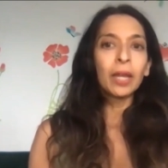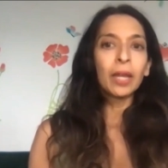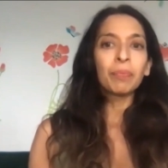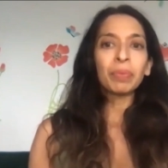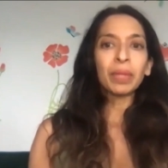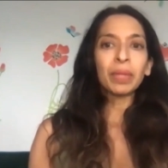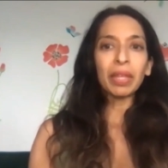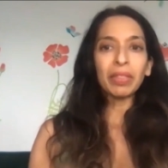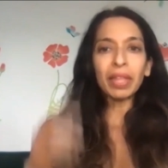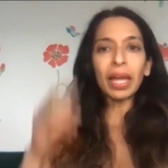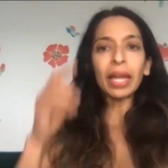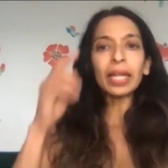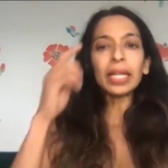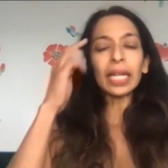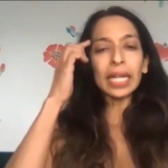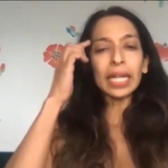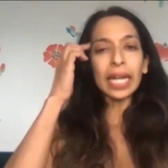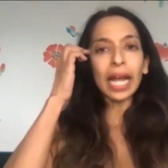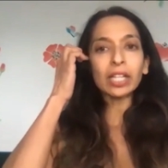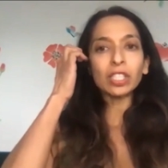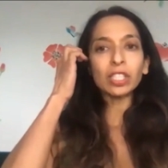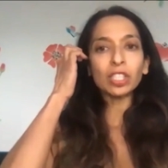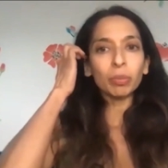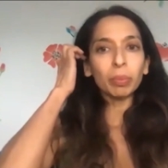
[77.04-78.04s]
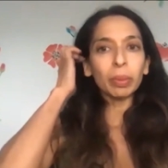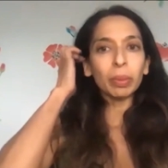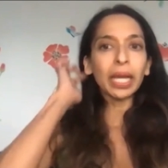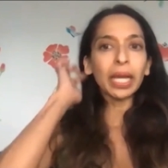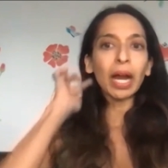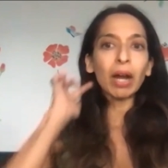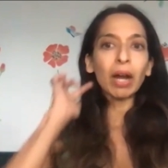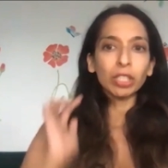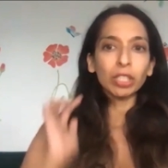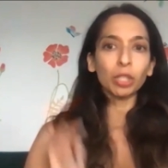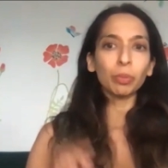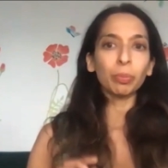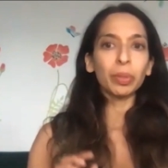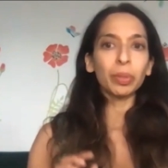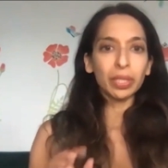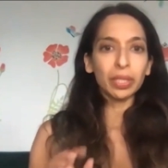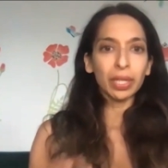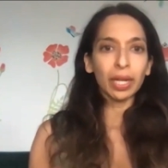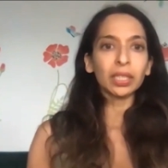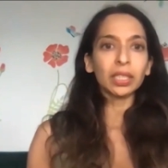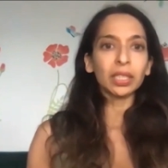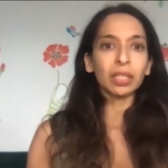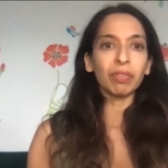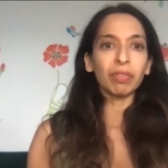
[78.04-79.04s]
And that can actually be
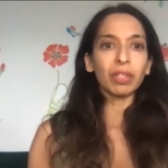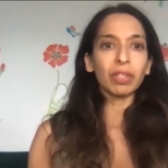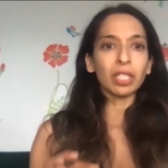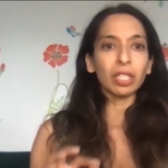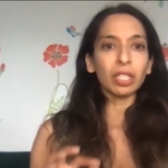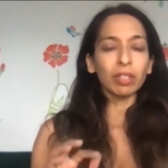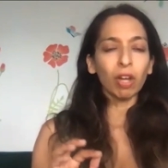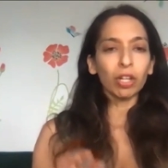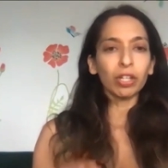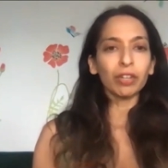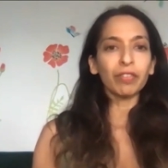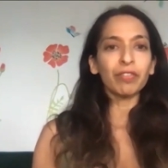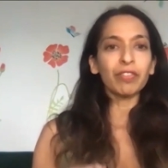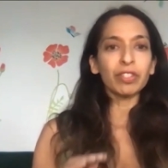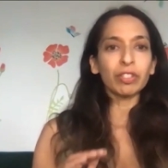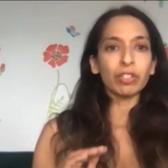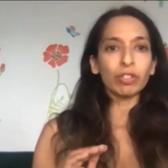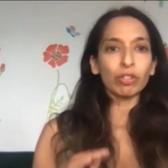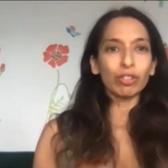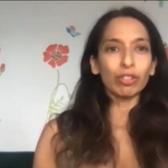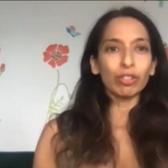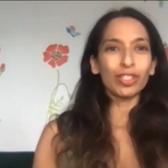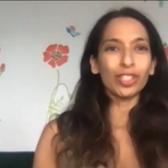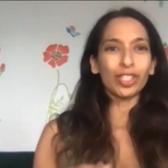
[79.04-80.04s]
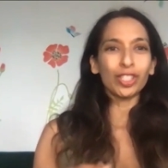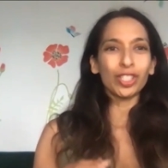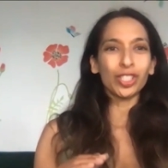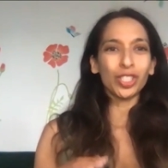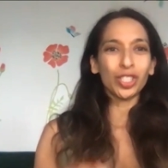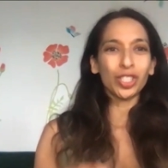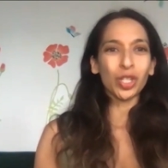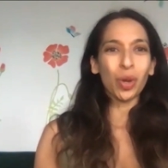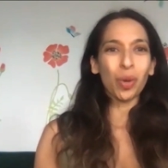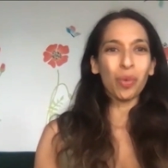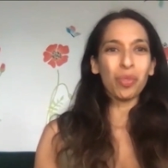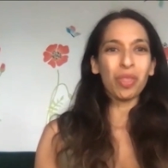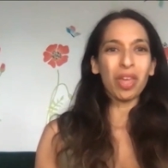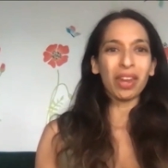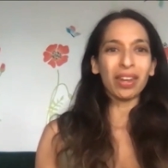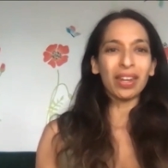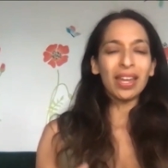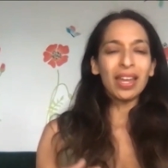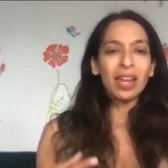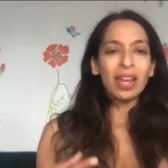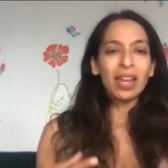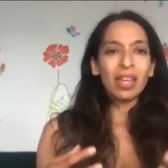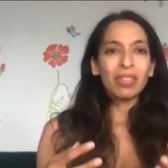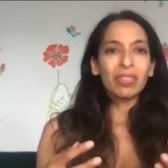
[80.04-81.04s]
counterproductive. There's a lot of research to show that
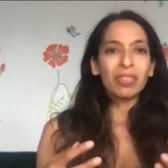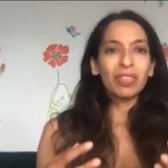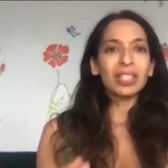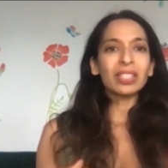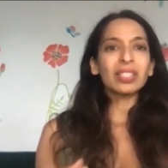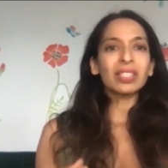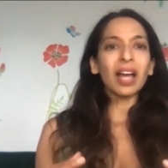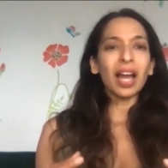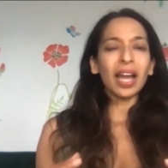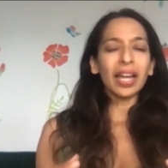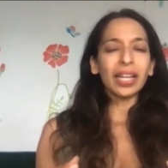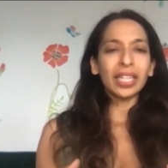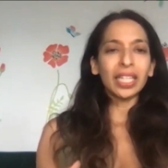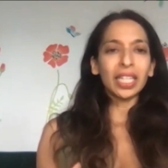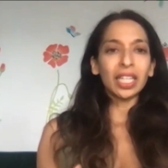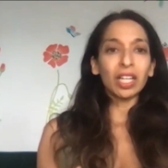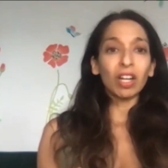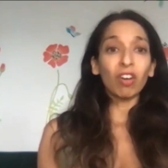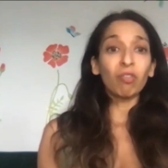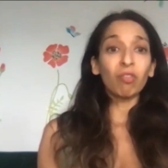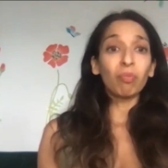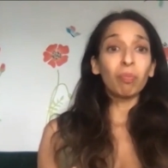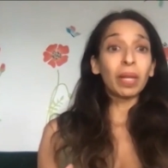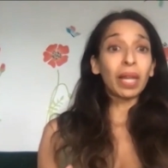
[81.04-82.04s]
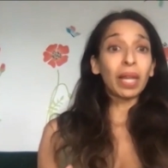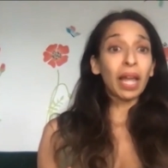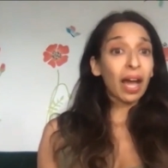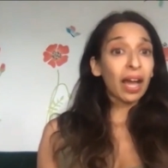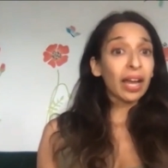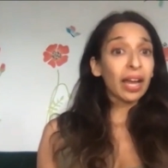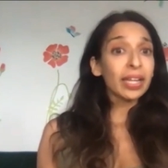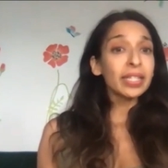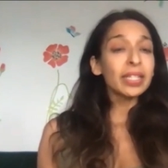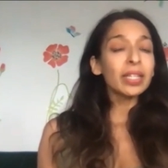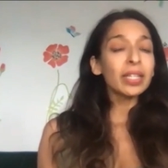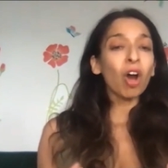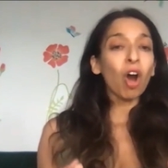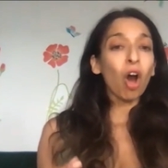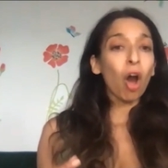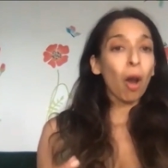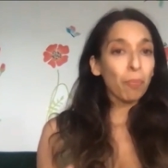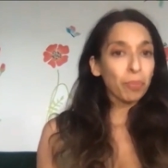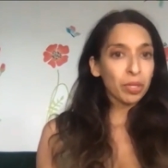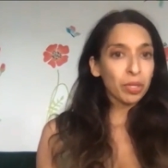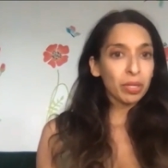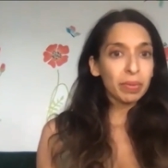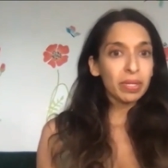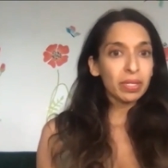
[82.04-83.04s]
this idea of blind
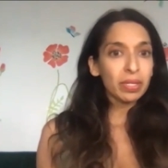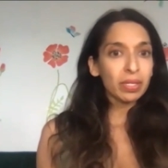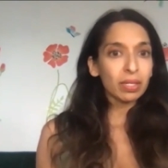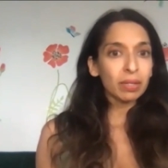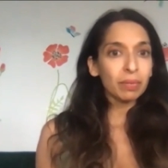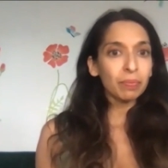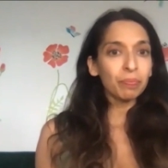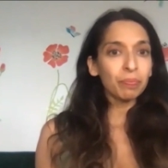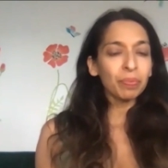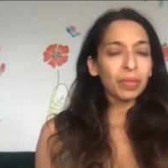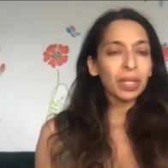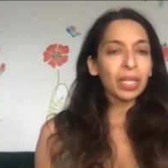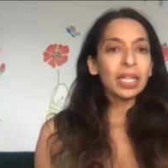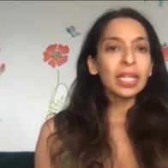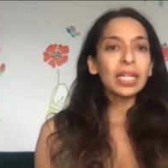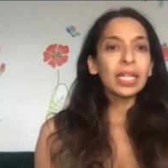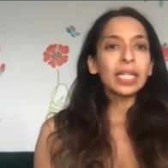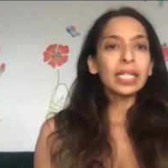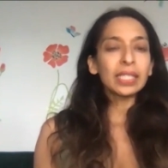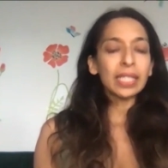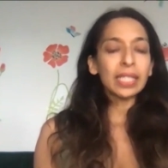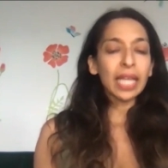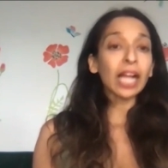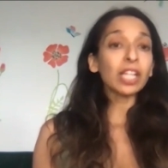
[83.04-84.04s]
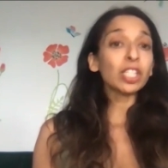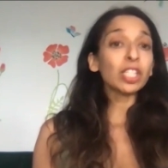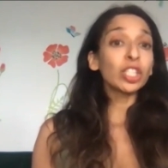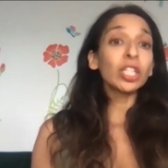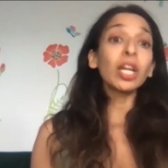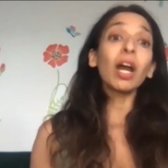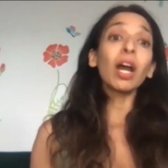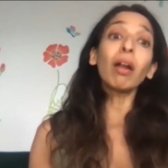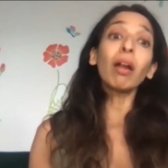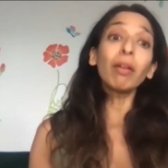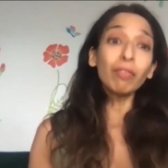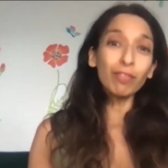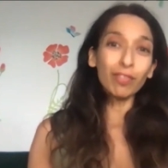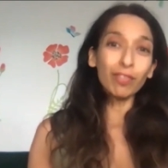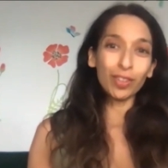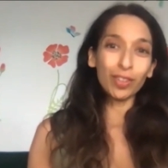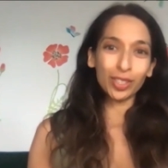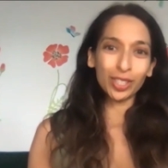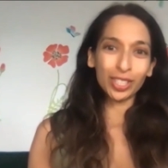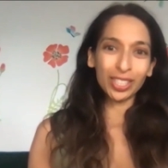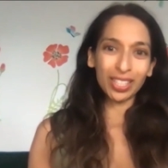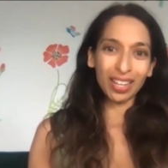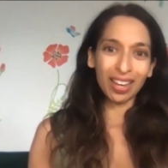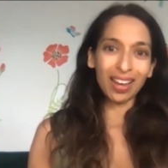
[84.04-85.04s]
optimism is actually harmful
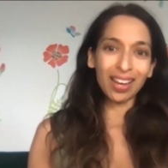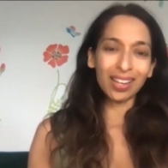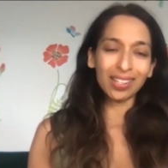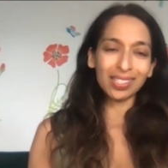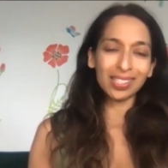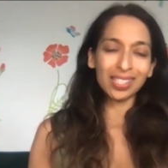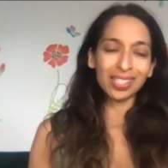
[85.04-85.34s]
to us.